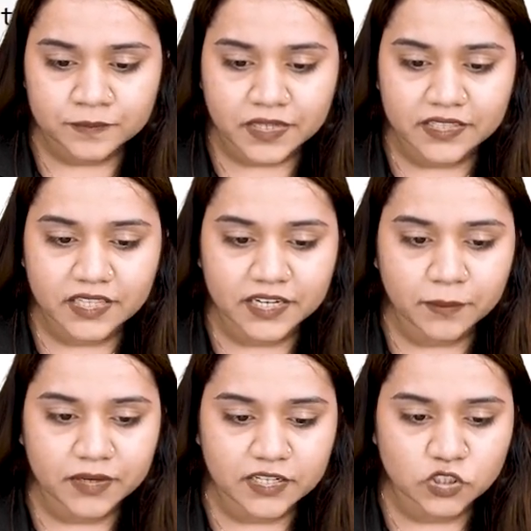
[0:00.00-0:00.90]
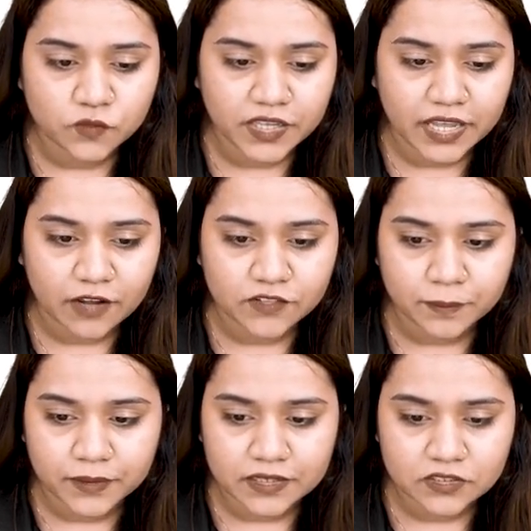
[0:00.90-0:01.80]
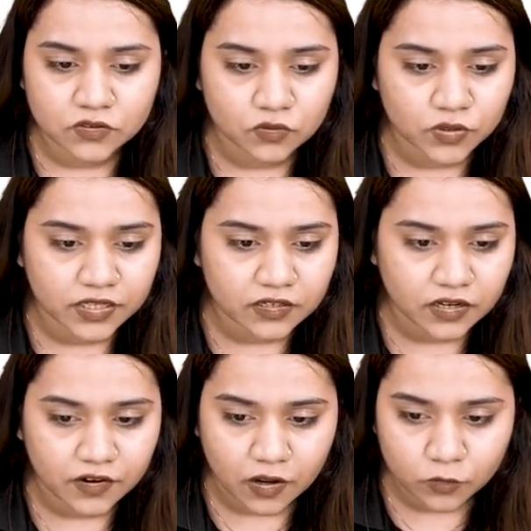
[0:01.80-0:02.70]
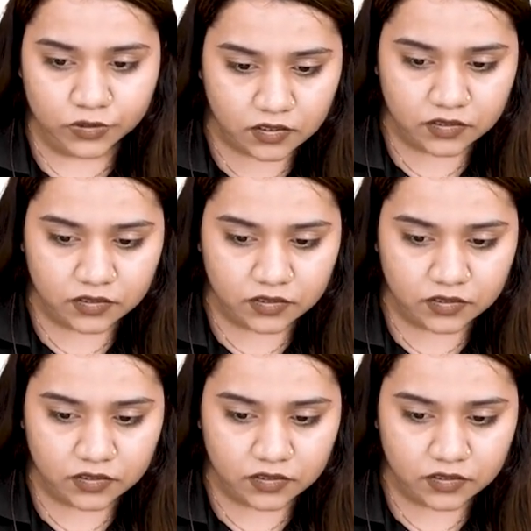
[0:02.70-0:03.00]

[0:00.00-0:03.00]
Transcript: In 30 minutes, we have the pulse going around.